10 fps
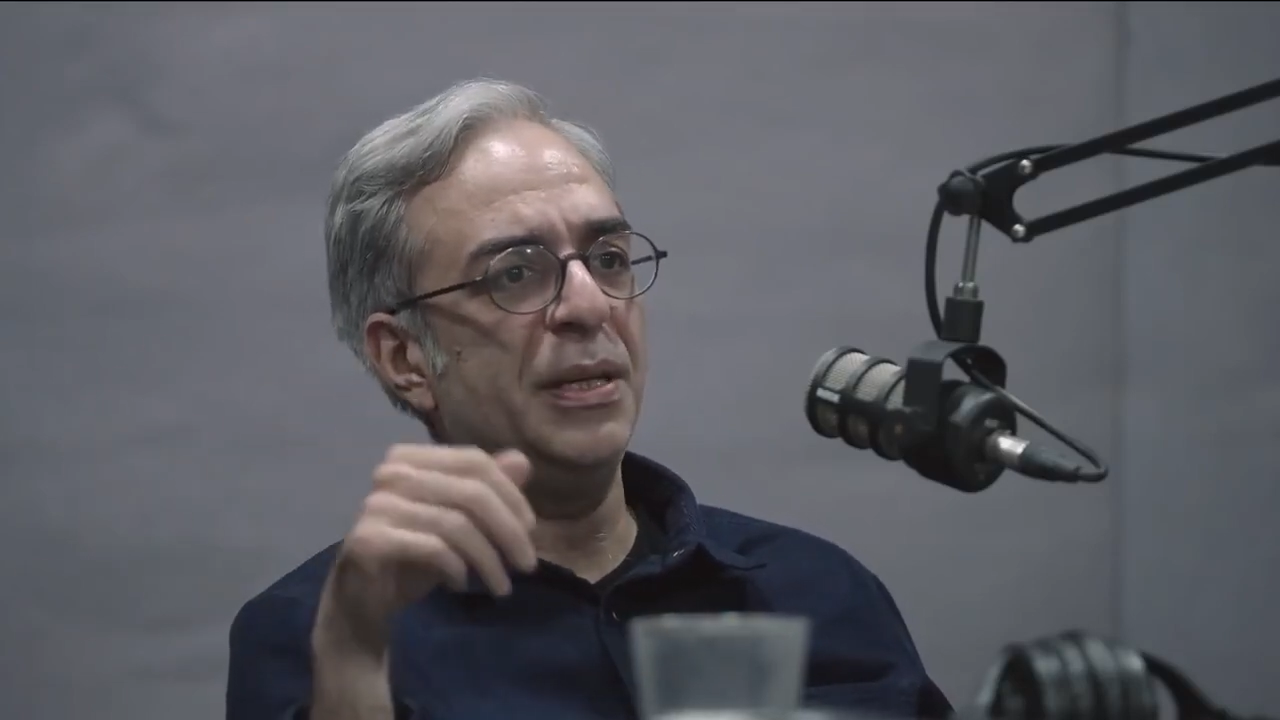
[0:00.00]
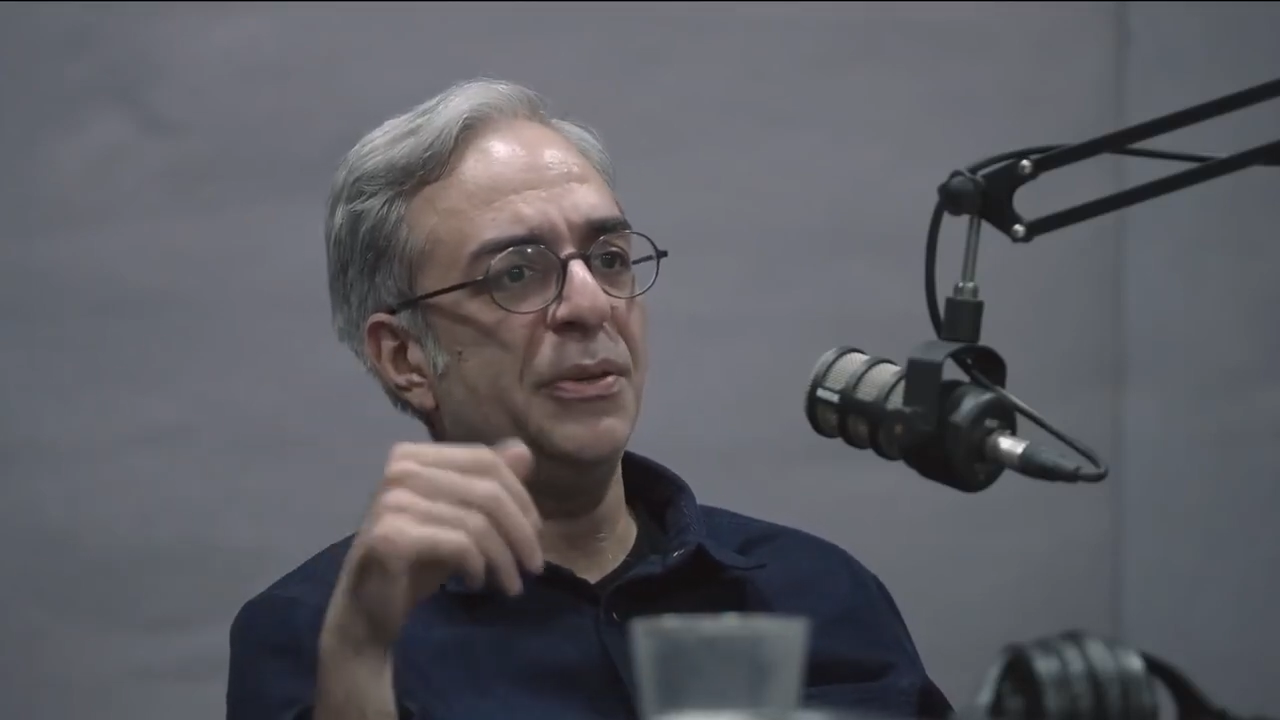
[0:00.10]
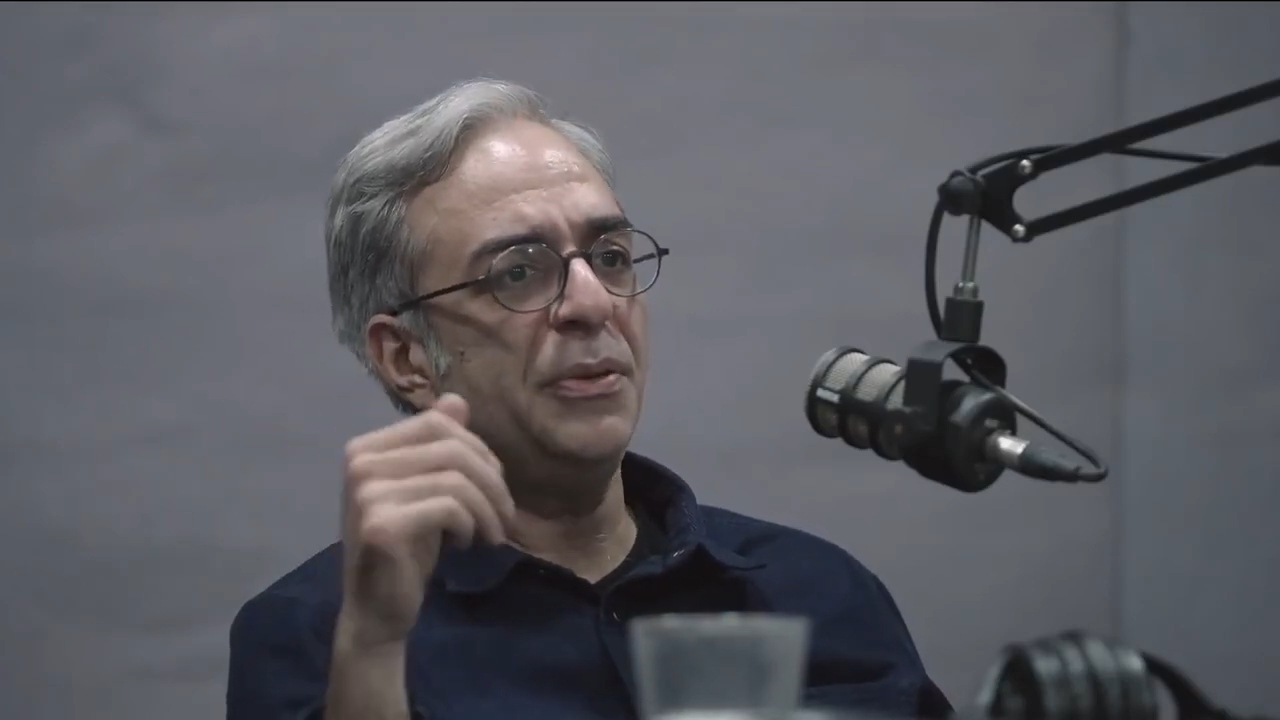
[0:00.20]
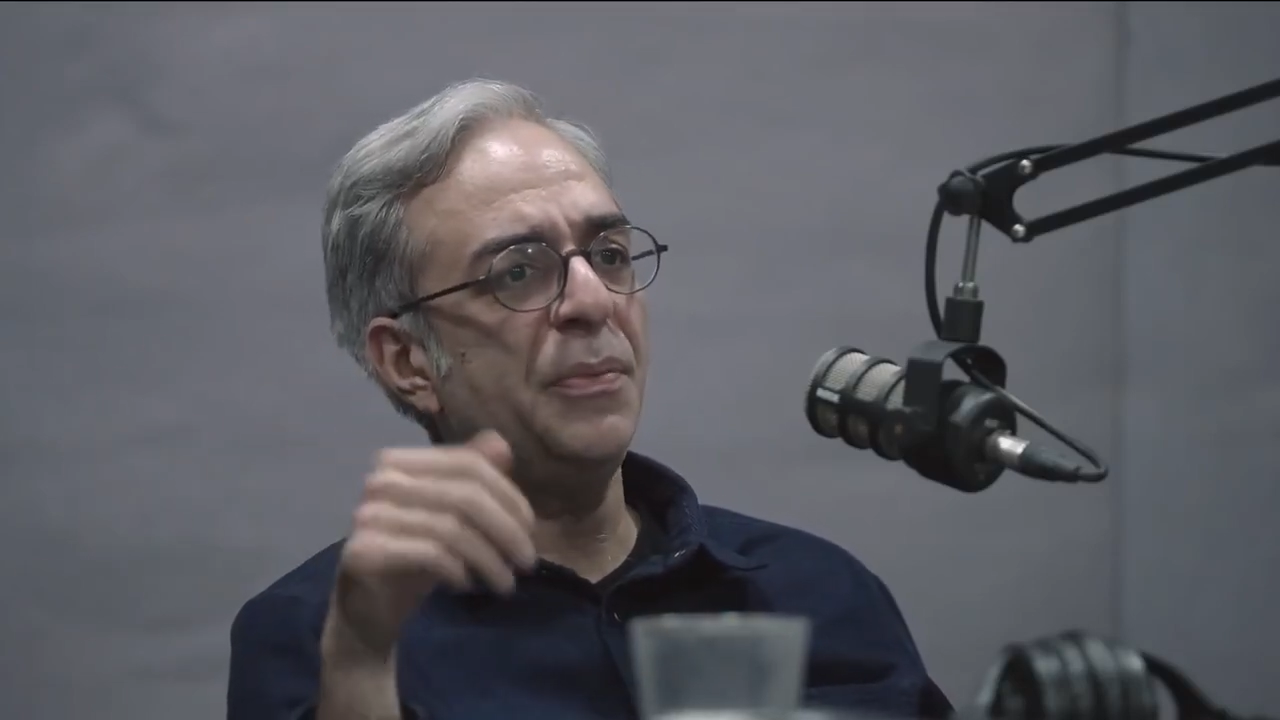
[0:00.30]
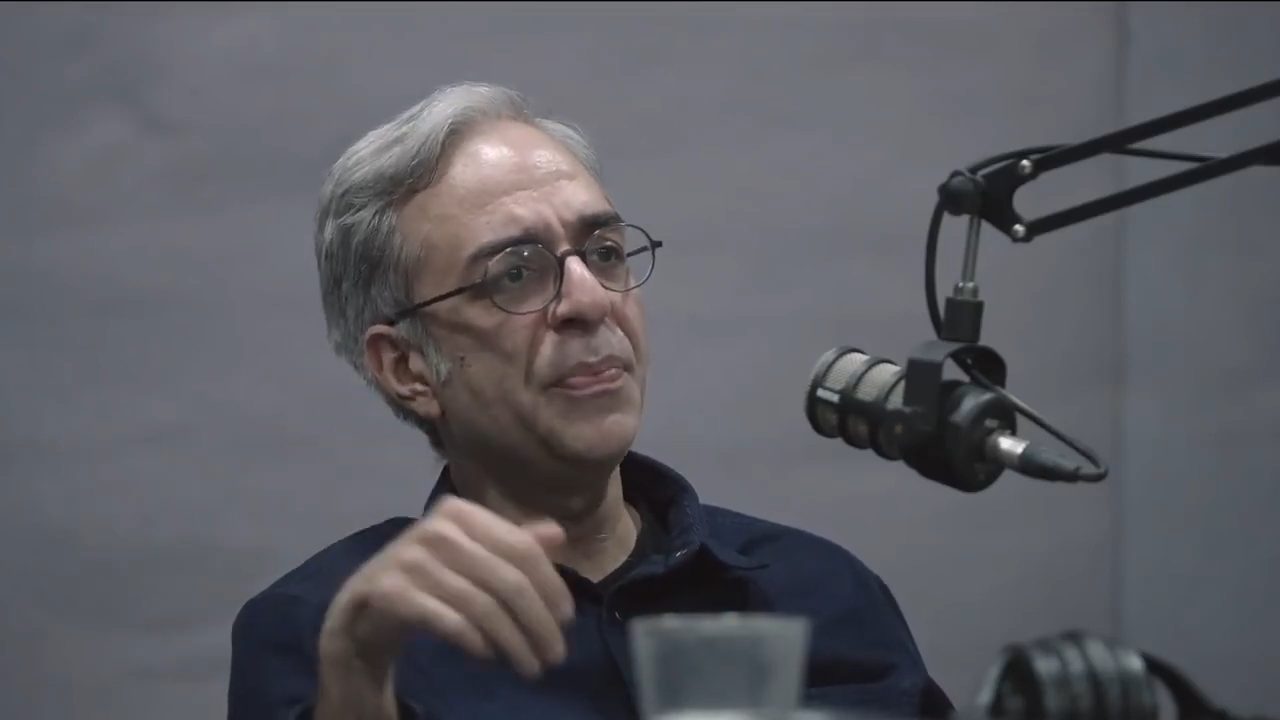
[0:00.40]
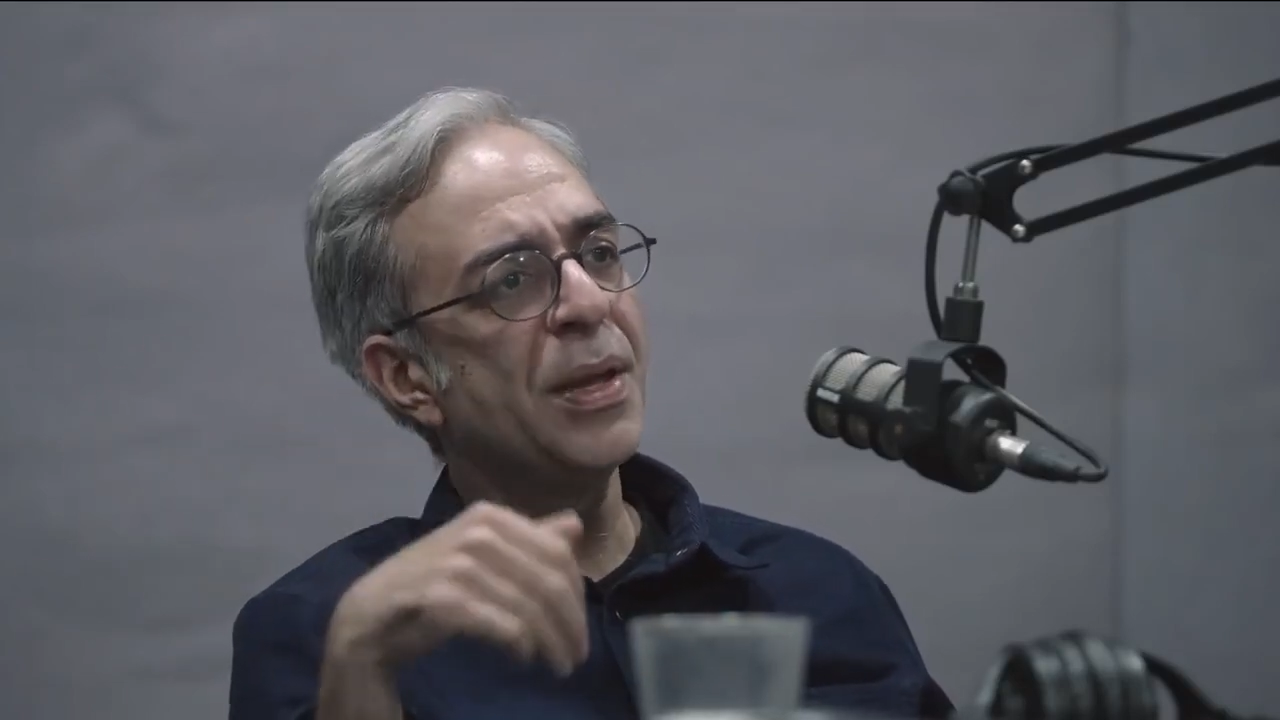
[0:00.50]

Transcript: Bhi. You know.